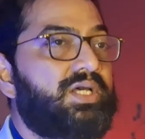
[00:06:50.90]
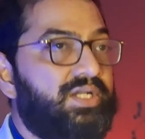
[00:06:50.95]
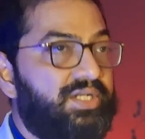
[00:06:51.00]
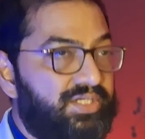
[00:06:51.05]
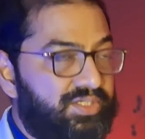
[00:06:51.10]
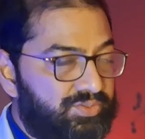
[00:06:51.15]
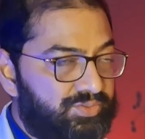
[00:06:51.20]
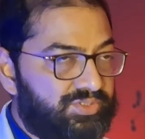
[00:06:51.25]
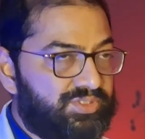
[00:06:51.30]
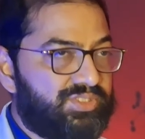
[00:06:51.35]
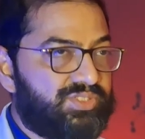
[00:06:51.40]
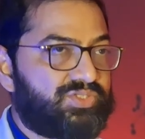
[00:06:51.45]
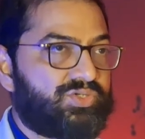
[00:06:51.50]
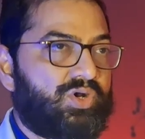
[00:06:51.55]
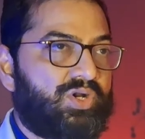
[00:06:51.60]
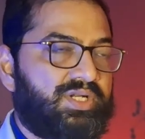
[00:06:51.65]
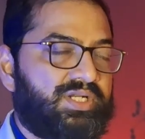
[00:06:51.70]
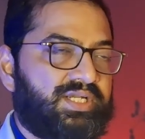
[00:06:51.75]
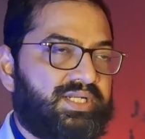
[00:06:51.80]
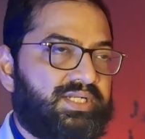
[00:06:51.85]
Reduce the
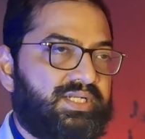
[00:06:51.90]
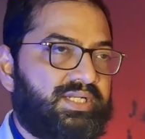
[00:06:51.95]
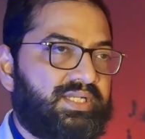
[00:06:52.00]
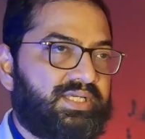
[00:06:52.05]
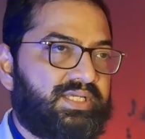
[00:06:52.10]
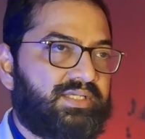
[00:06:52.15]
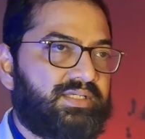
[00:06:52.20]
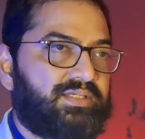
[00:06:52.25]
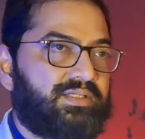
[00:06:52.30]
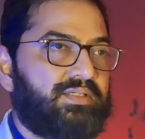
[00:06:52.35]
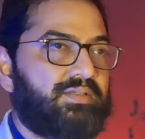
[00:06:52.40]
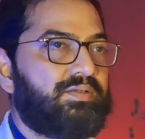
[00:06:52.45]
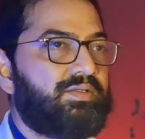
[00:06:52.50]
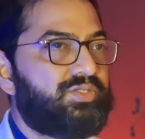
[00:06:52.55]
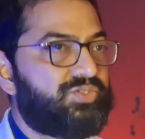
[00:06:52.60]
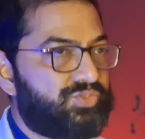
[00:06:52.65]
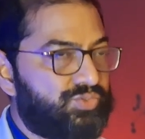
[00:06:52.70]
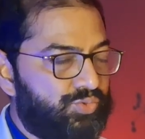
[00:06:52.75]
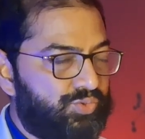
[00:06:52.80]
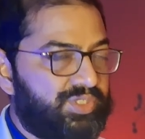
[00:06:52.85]
salt intake.
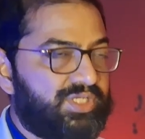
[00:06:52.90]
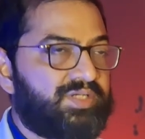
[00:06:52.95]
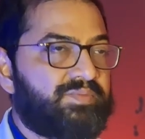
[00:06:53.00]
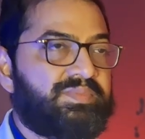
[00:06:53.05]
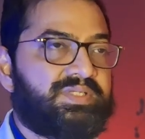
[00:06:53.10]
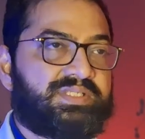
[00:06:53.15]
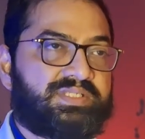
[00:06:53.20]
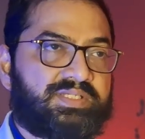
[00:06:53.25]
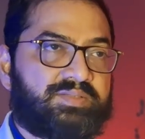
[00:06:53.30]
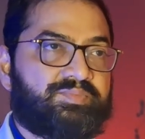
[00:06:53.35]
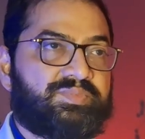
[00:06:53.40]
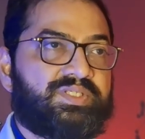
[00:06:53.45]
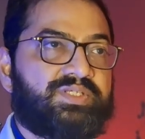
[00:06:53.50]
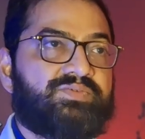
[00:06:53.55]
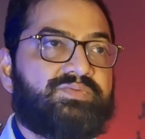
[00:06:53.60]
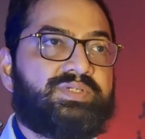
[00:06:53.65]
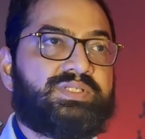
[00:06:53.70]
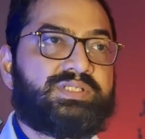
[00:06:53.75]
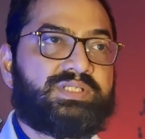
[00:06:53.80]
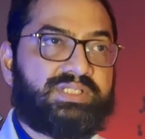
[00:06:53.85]
Sodium is
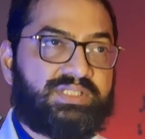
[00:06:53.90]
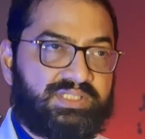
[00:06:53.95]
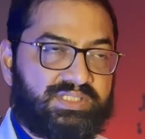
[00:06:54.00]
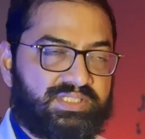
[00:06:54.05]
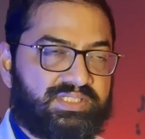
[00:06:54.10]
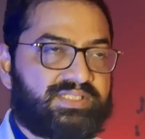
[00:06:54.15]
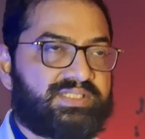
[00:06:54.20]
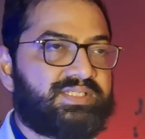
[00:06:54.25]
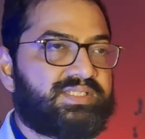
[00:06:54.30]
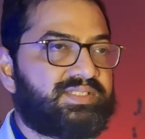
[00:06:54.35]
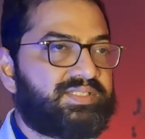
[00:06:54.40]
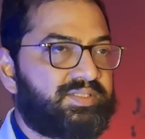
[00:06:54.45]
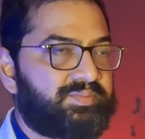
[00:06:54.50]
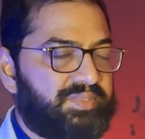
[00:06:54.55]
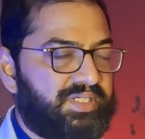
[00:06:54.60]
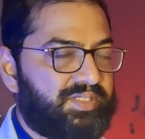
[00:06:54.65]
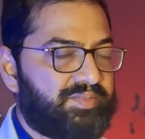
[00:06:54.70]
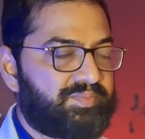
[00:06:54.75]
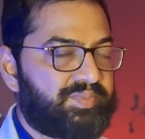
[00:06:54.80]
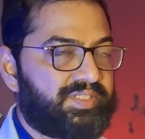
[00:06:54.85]
something which increases the
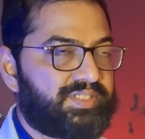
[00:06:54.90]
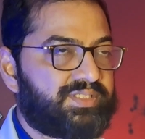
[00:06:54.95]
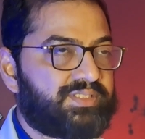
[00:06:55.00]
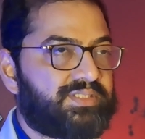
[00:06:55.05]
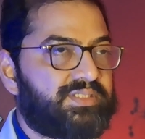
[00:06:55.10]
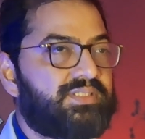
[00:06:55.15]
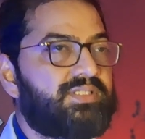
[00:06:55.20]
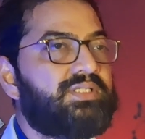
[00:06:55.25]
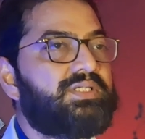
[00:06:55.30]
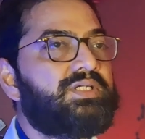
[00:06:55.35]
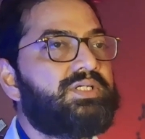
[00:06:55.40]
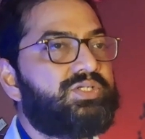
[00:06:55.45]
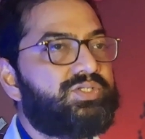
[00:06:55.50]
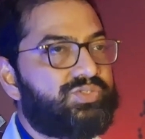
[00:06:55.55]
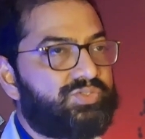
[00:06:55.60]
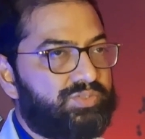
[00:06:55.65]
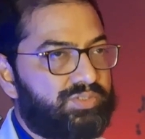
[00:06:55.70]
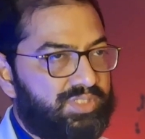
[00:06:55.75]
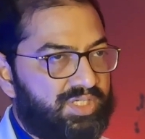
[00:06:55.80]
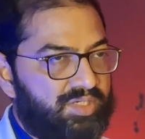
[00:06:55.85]
blood pressure.
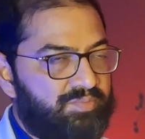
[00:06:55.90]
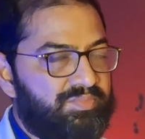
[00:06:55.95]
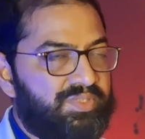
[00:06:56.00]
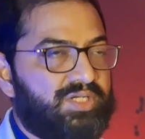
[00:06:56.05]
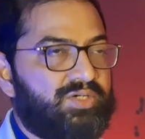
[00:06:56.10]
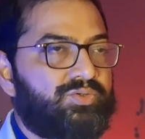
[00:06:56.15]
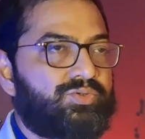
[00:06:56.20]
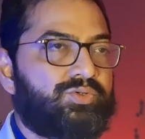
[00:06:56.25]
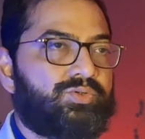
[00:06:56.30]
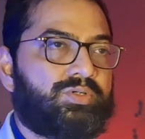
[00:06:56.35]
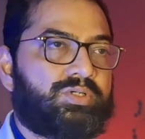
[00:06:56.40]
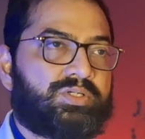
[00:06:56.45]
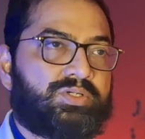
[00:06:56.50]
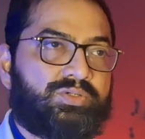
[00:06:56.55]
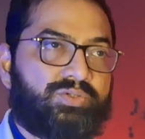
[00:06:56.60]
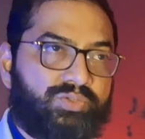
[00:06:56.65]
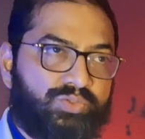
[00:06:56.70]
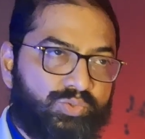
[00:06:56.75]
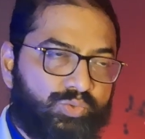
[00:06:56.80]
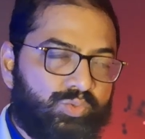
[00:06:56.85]
So come down to
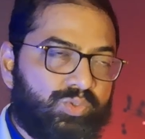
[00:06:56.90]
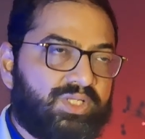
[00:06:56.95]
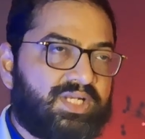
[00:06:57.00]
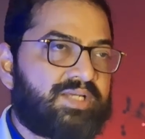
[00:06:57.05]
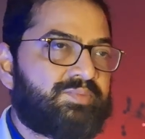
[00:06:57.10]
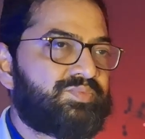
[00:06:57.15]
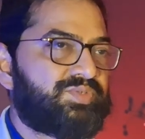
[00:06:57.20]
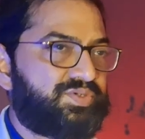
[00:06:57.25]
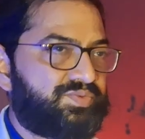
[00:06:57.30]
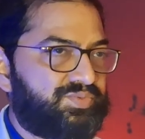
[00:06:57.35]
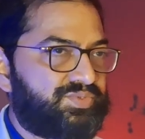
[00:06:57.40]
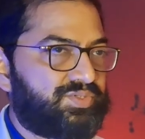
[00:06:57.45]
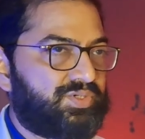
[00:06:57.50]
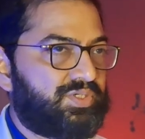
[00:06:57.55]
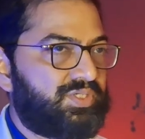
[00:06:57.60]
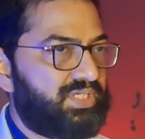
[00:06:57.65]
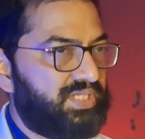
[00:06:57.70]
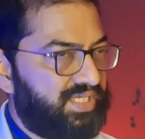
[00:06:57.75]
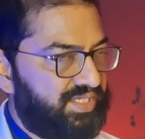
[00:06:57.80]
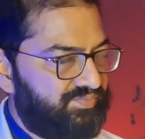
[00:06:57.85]
around 2 grams of
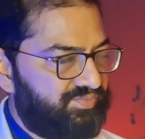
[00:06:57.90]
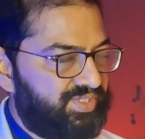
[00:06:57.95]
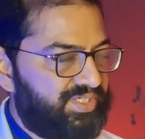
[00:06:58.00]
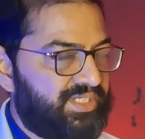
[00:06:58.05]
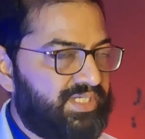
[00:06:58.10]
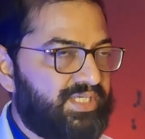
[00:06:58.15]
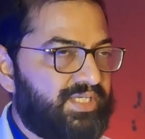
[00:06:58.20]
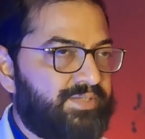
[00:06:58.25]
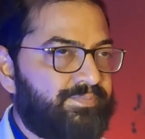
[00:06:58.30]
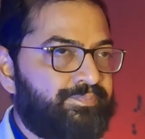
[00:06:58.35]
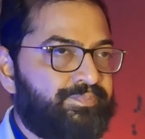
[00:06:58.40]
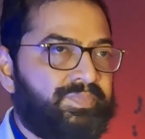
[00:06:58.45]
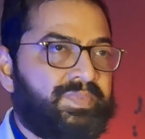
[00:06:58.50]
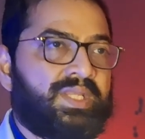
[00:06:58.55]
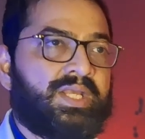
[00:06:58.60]
salt every day.